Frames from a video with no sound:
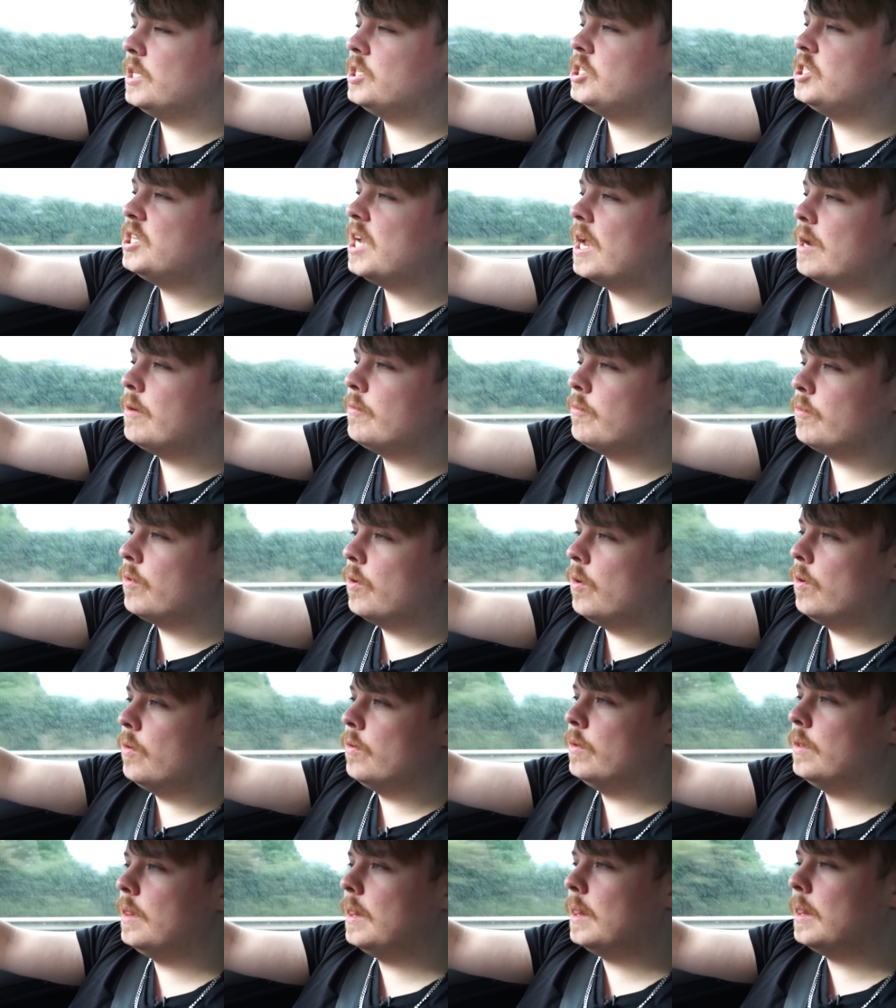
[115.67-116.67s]

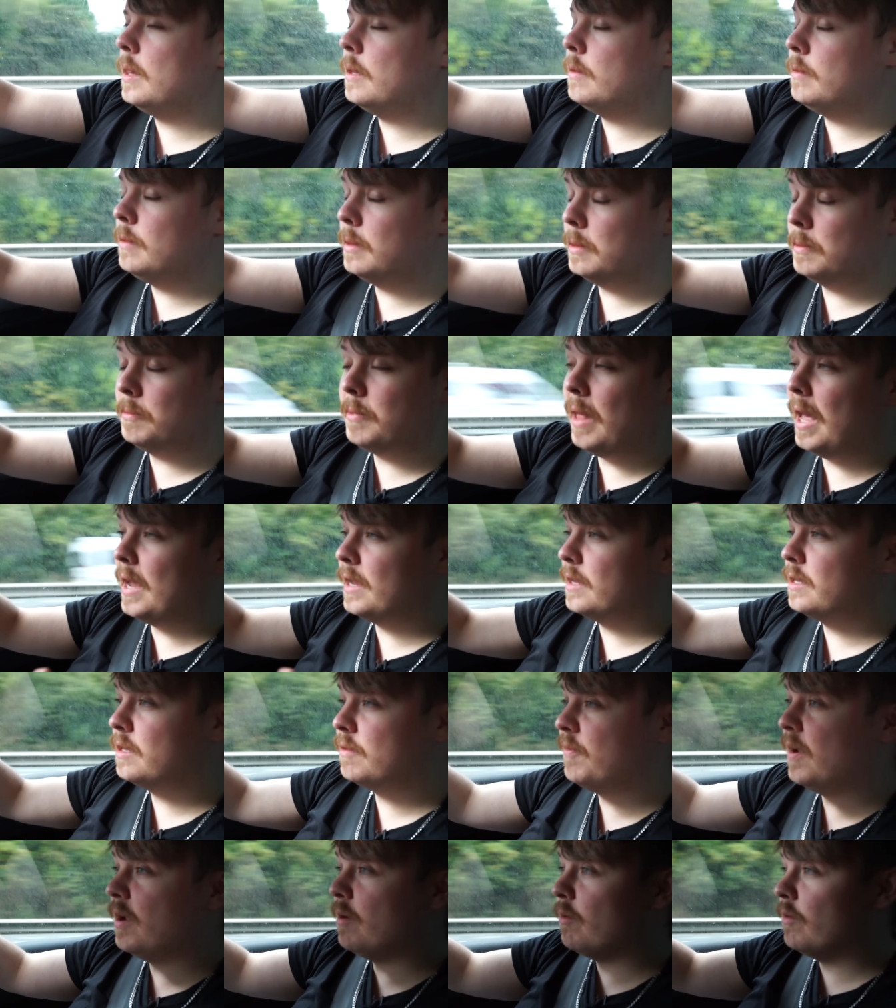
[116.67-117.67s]
general like
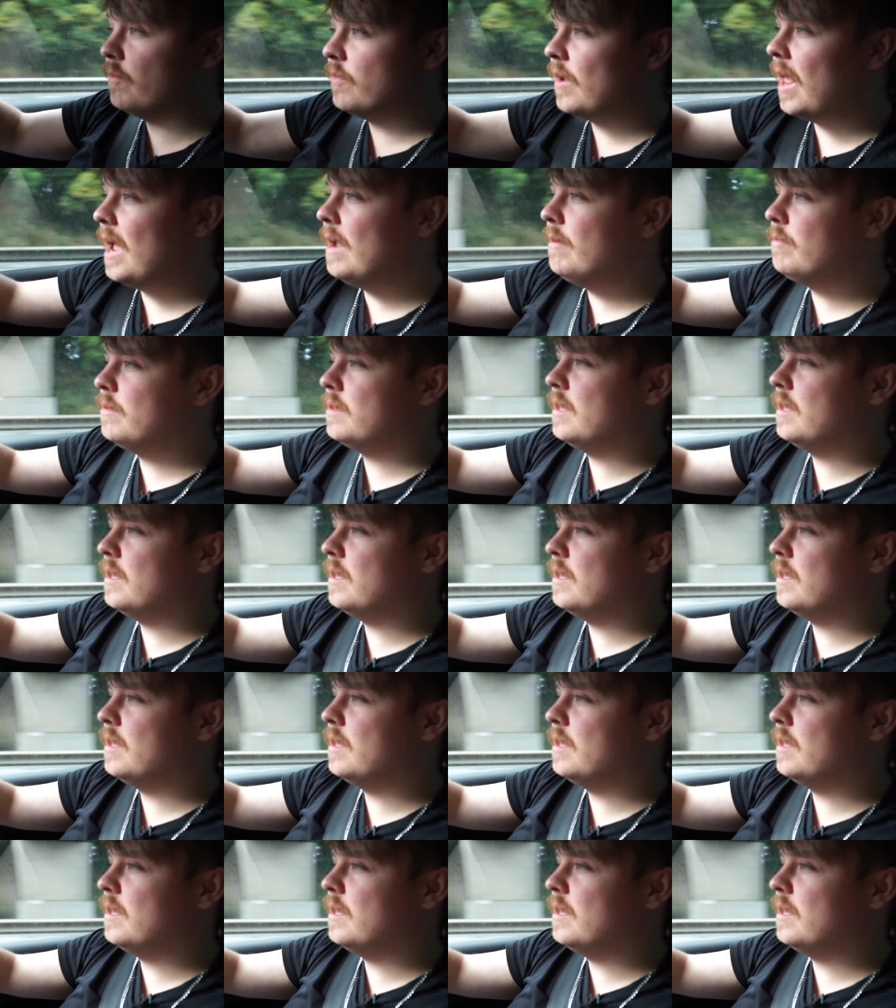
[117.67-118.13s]
sphere of life